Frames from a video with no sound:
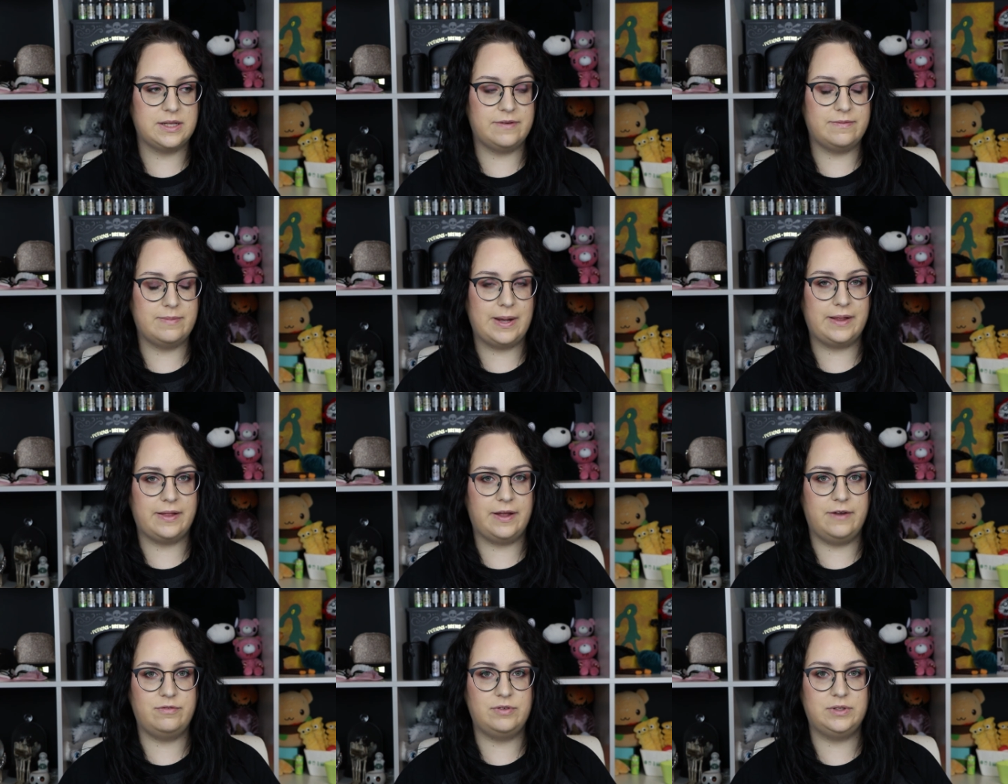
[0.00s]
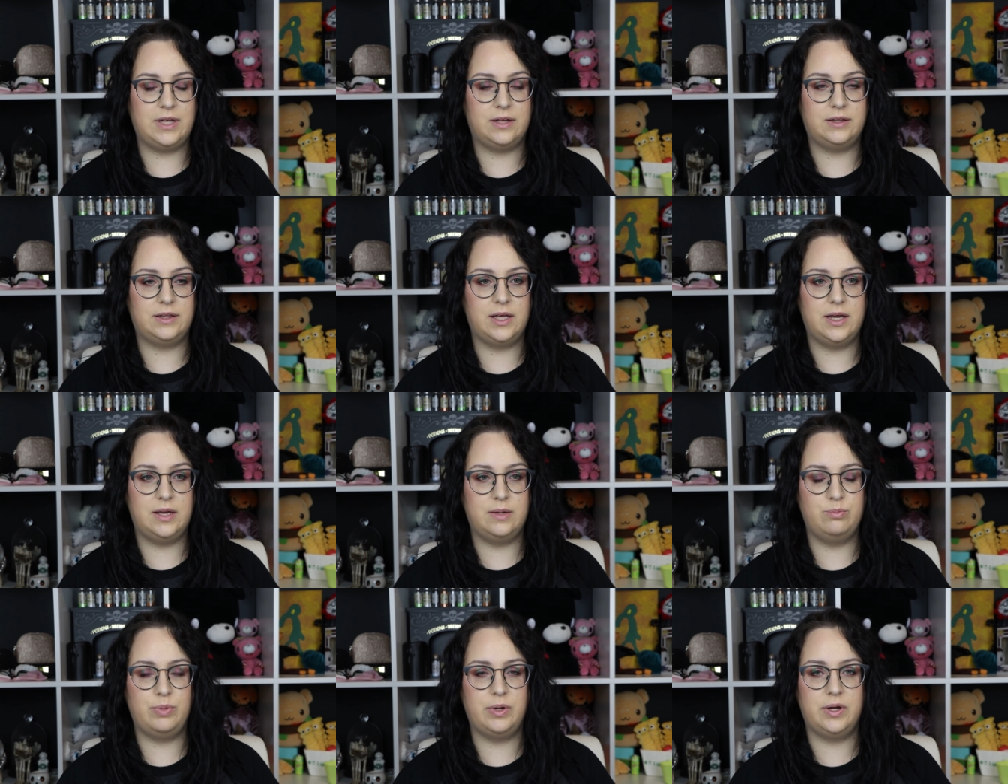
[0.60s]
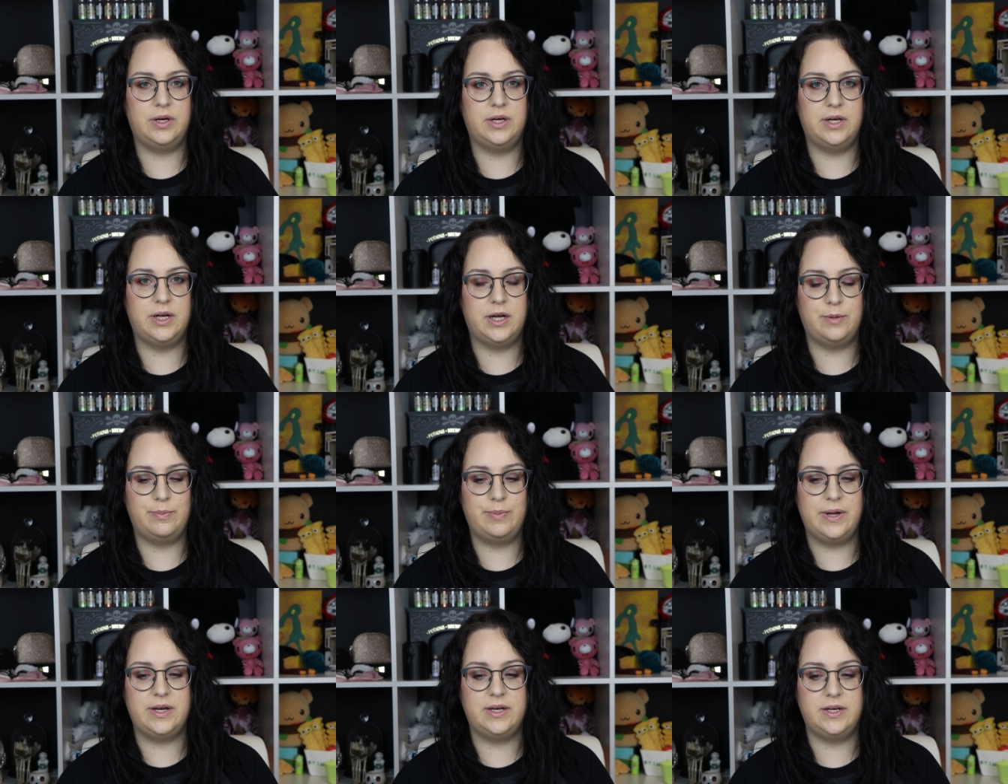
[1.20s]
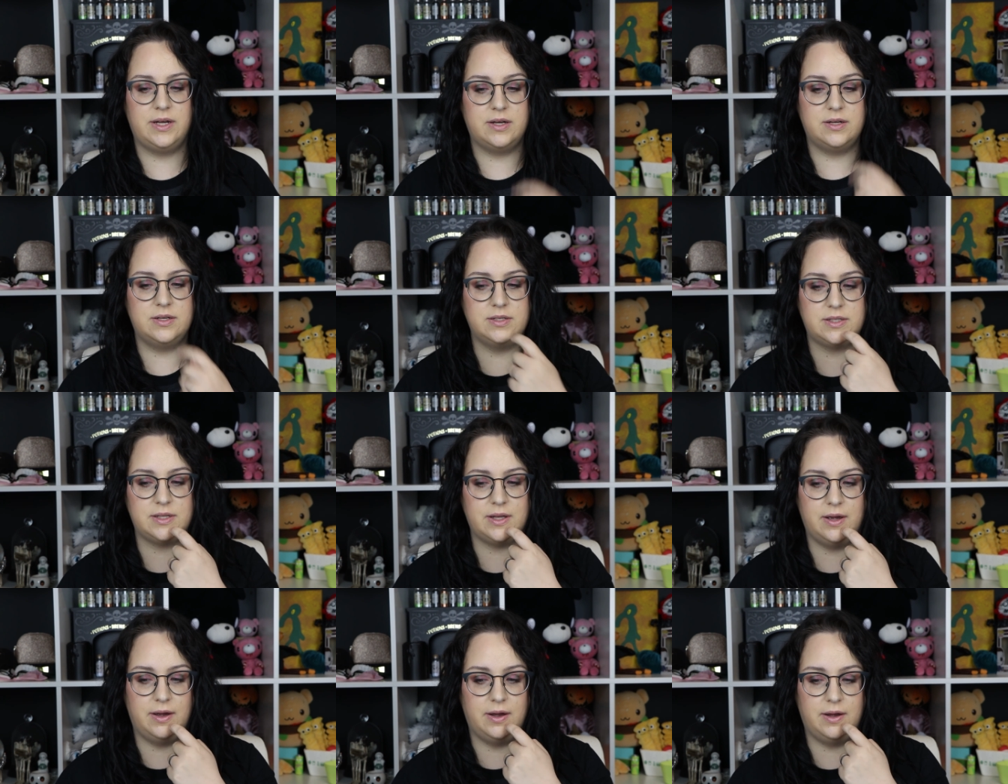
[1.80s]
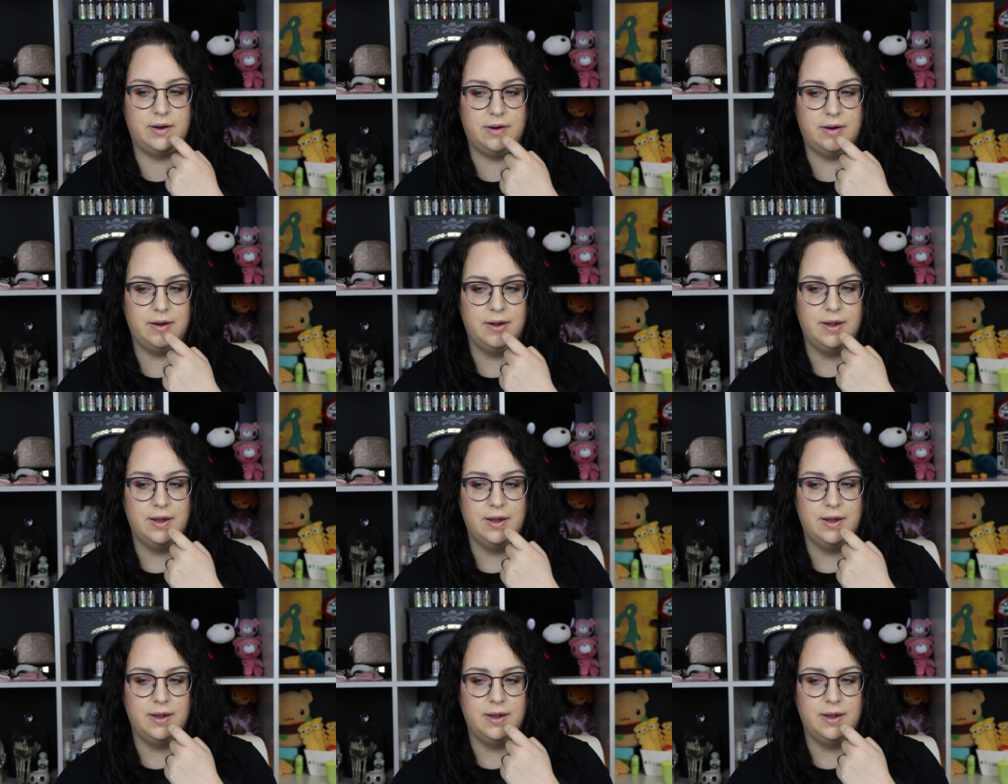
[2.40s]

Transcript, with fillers: live my life without the input and opinions and